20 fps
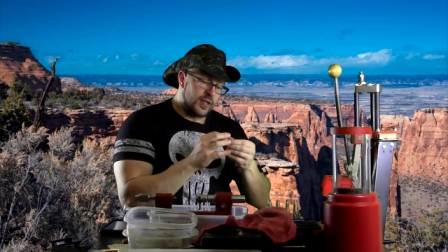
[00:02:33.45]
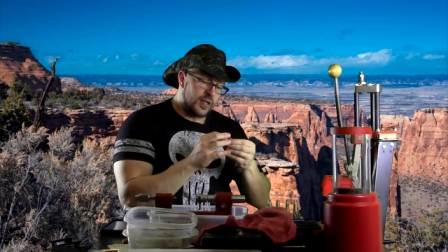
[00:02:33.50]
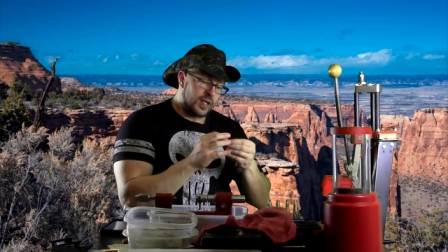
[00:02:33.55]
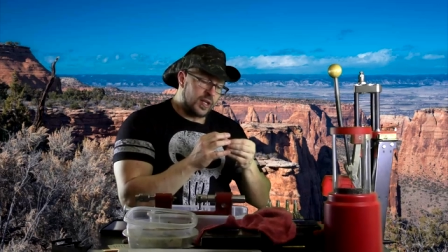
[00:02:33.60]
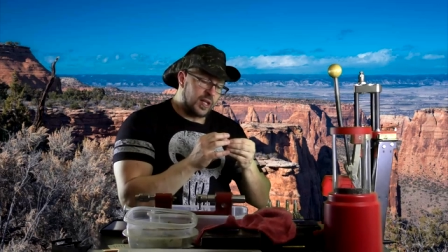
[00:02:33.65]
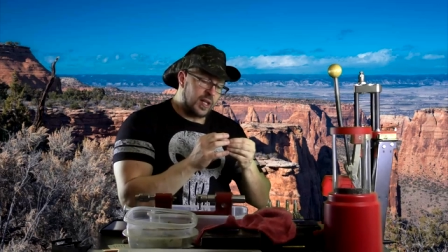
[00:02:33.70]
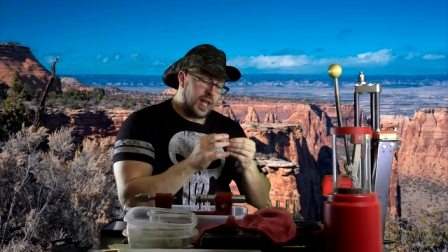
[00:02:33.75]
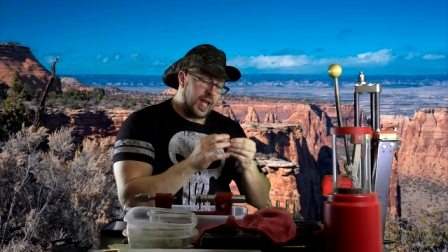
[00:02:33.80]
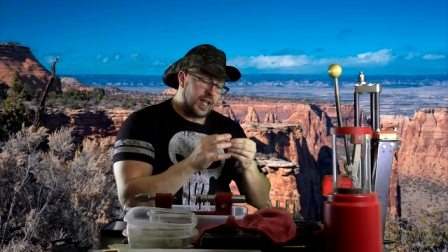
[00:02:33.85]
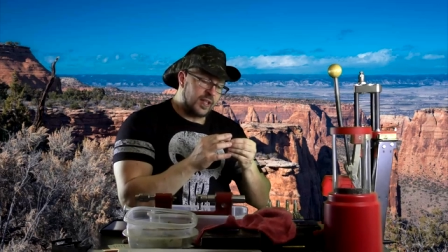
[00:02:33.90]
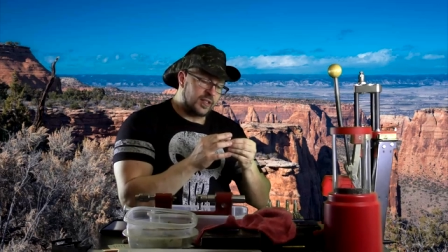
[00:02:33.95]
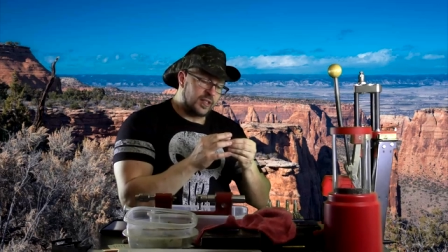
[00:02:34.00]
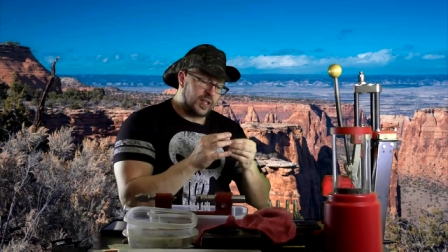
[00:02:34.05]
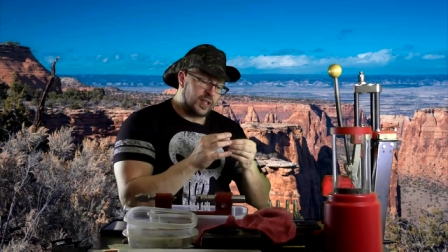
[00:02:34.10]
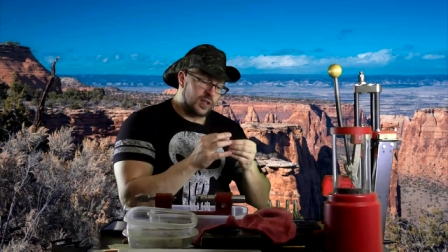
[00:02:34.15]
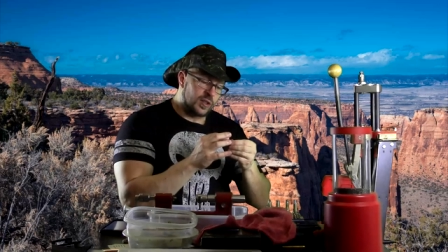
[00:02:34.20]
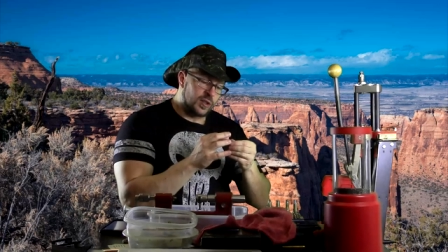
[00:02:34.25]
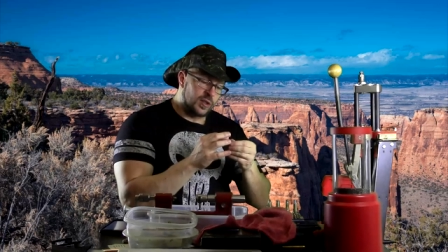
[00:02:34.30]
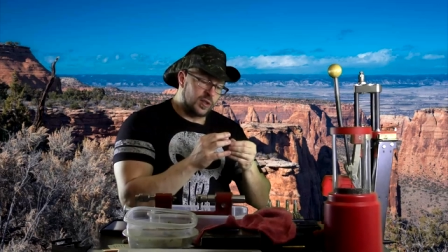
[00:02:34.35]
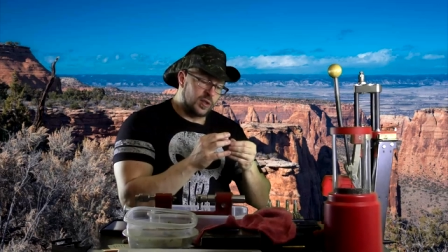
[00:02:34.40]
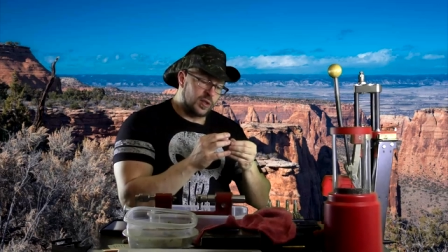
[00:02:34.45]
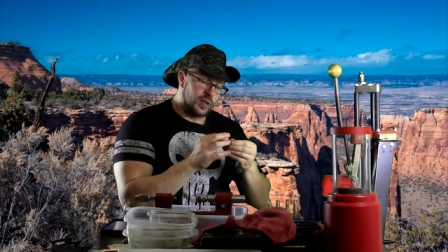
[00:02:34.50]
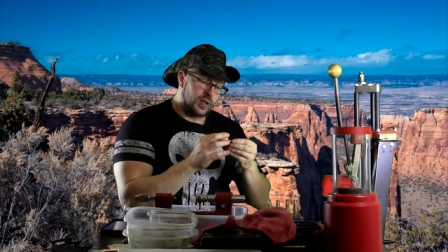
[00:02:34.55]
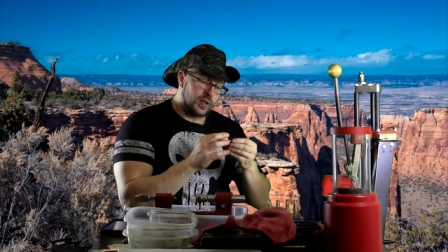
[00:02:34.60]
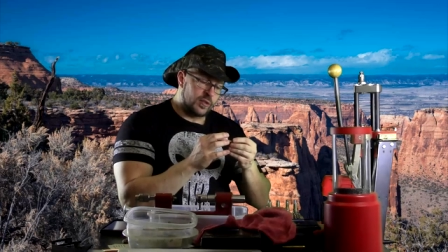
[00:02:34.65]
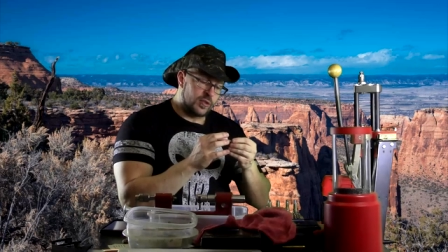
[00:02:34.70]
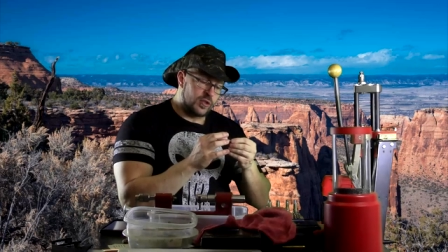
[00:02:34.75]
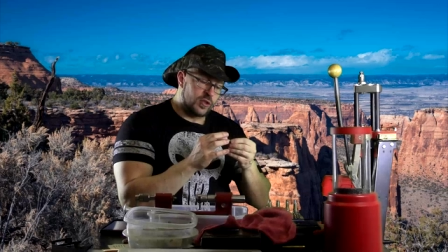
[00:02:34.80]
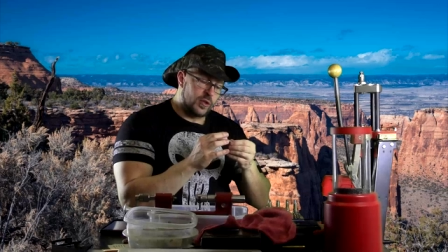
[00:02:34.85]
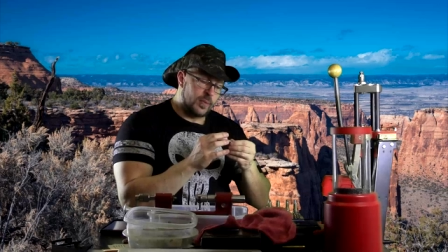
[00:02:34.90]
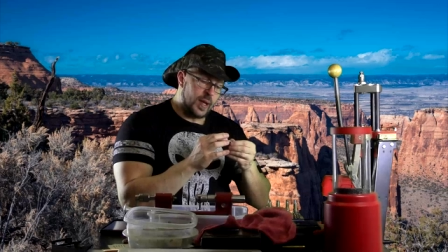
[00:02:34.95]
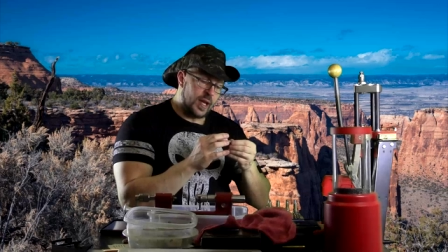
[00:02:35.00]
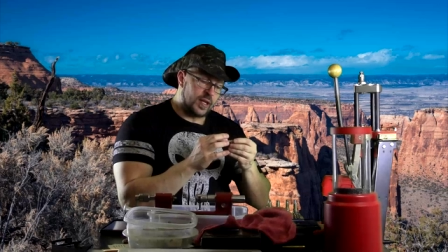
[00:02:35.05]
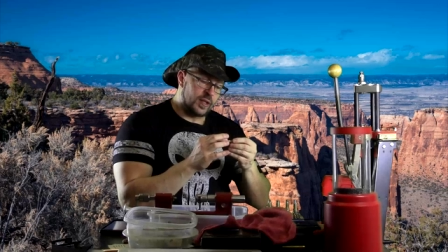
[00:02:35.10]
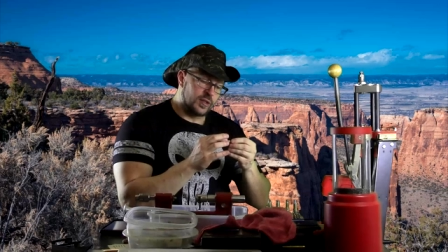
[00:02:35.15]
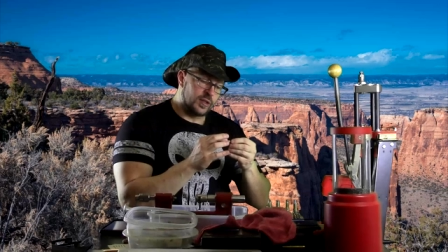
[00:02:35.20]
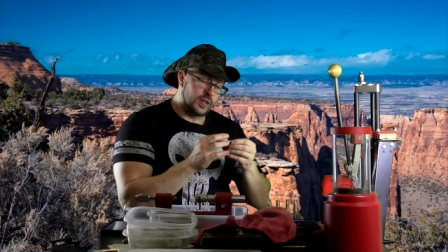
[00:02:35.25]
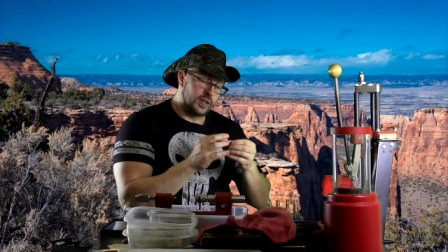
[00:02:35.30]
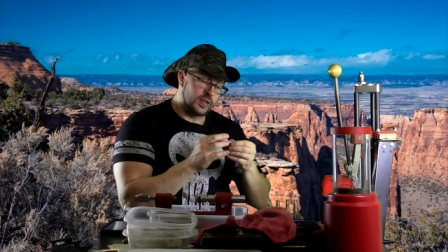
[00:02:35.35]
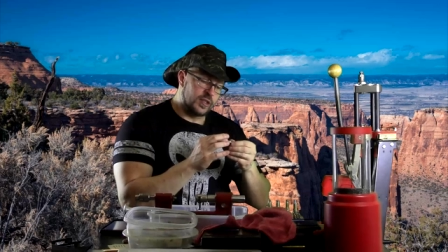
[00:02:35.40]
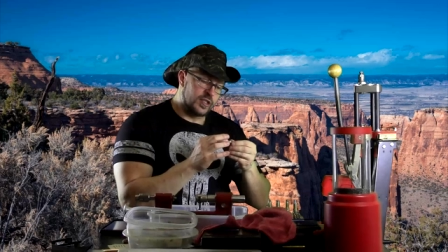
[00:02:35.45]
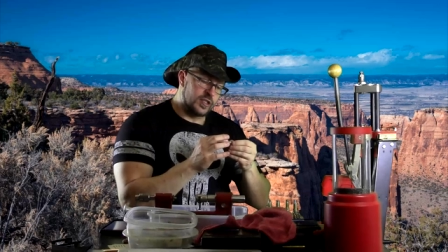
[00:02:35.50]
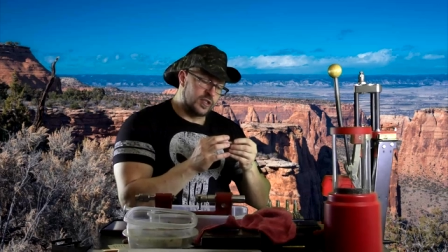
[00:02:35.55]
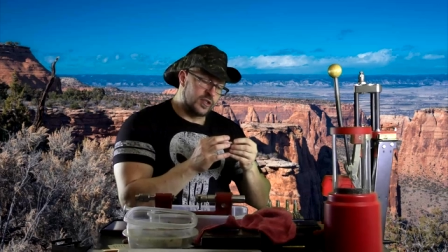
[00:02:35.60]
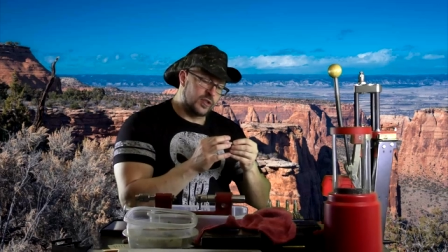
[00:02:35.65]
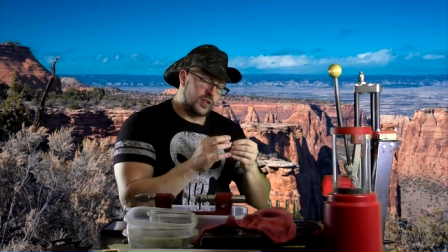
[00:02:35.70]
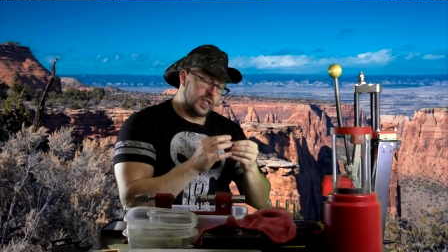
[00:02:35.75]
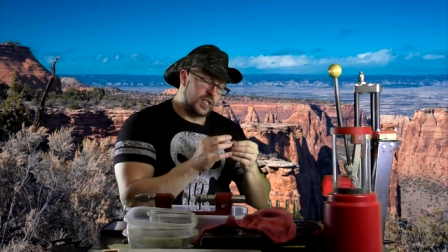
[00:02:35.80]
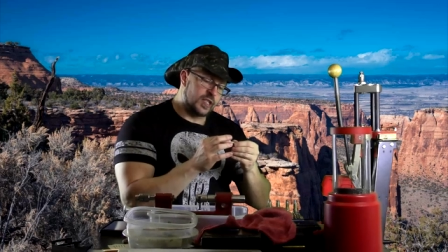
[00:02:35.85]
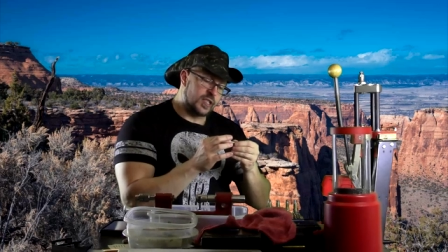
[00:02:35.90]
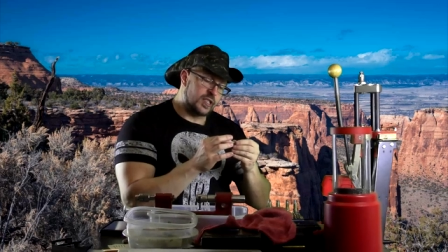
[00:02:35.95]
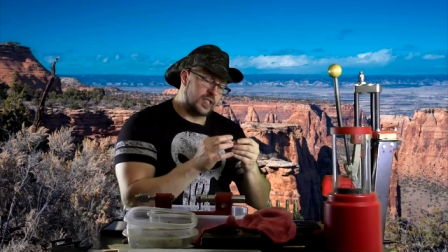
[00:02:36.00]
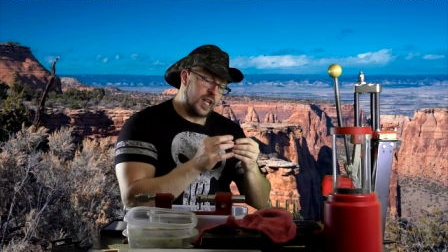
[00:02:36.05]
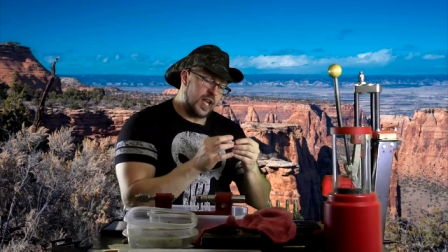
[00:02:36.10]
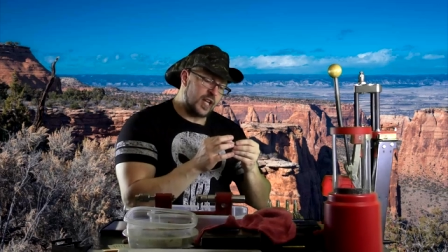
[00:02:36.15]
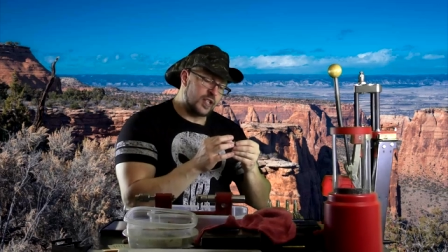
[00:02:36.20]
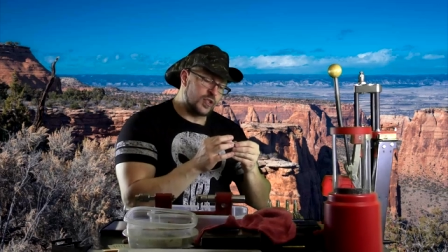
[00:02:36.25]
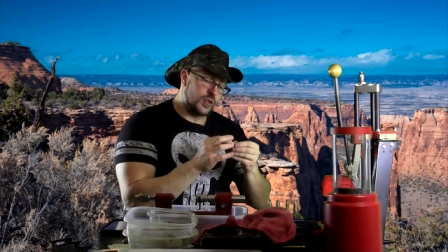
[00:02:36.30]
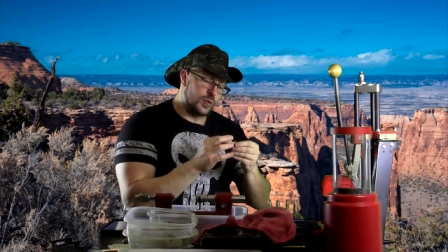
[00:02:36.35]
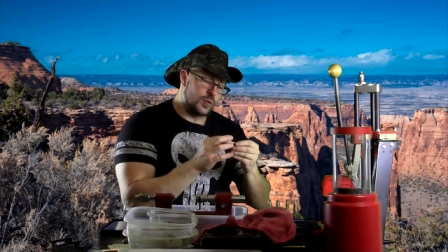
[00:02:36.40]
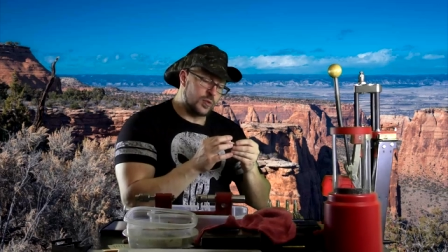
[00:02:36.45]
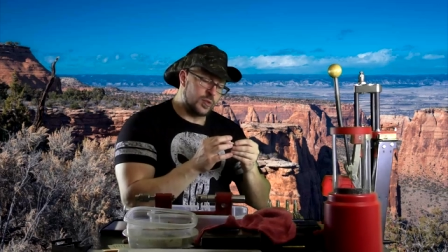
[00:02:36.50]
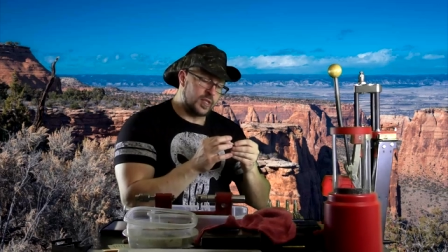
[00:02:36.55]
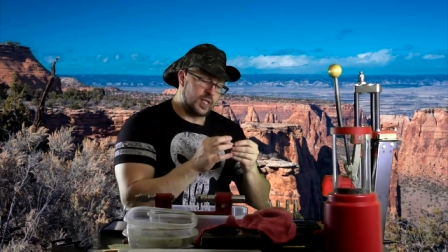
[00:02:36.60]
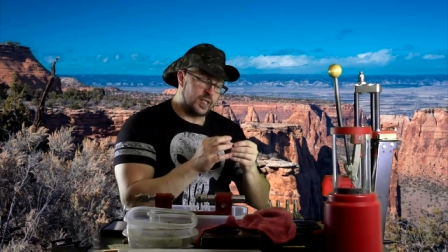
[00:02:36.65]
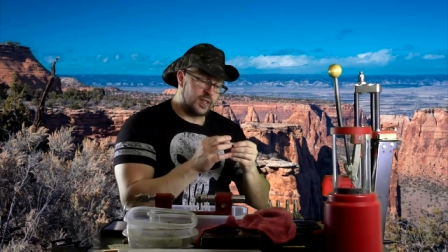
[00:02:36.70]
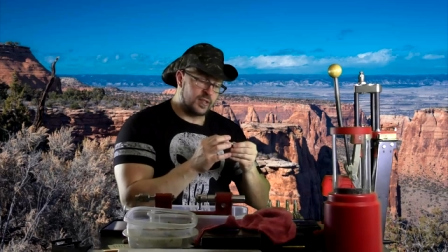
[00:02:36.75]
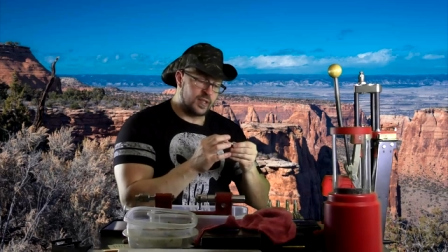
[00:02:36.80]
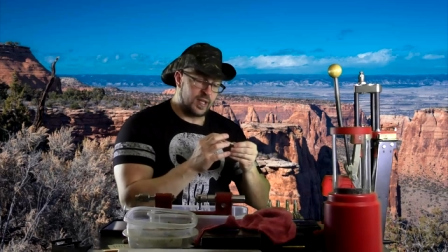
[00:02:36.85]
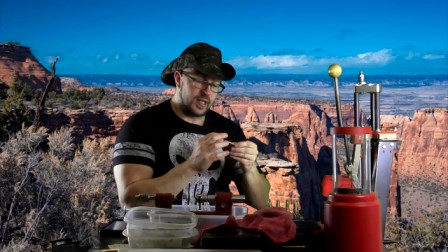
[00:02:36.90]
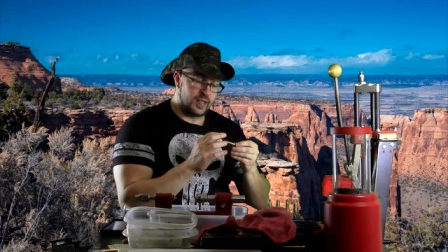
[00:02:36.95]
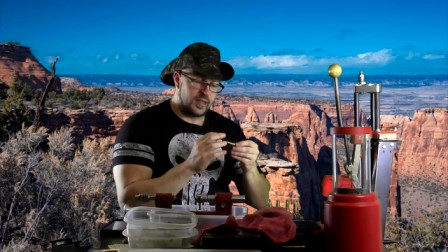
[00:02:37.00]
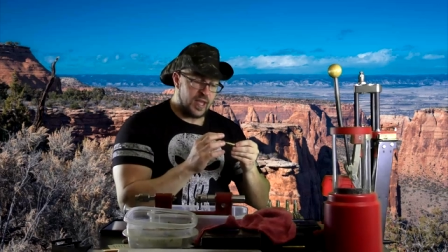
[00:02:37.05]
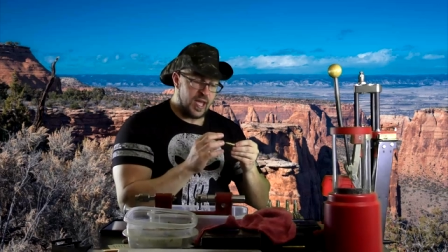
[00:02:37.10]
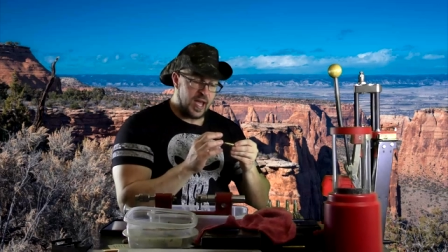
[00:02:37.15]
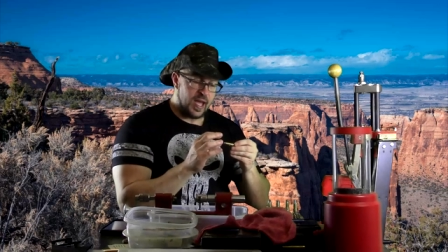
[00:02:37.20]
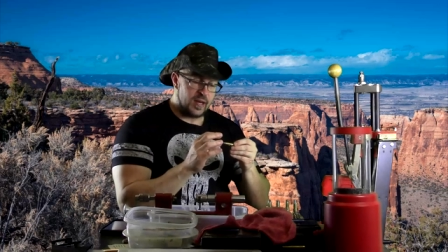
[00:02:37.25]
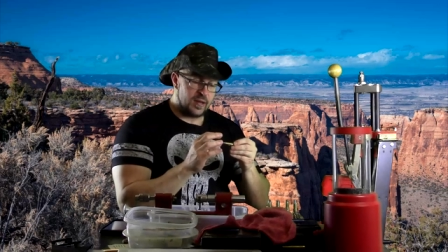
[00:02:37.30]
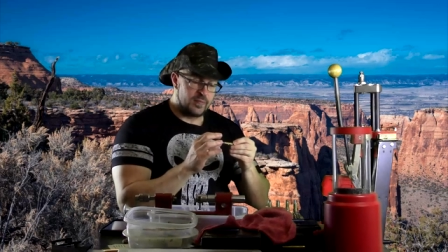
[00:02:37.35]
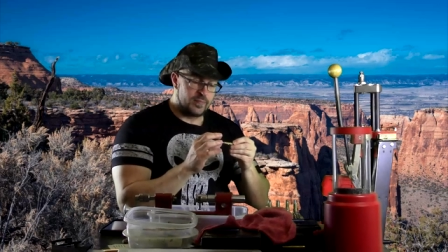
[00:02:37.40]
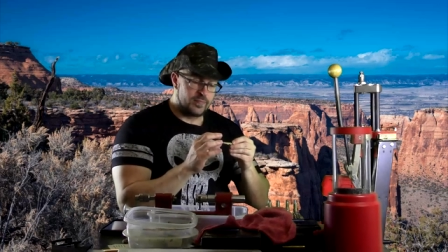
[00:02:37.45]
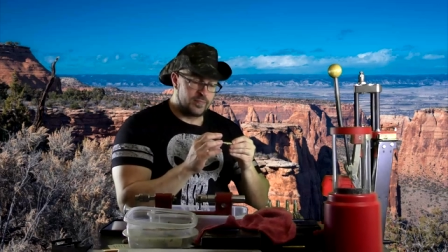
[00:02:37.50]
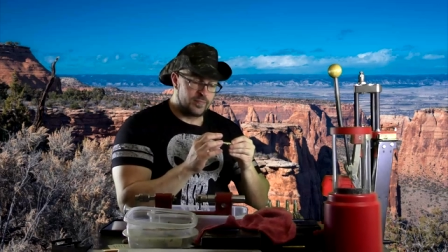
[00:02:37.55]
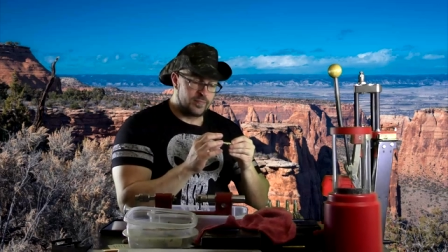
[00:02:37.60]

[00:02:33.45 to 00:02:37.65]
the classic look, and you go back and look at these Greek statues, things like that,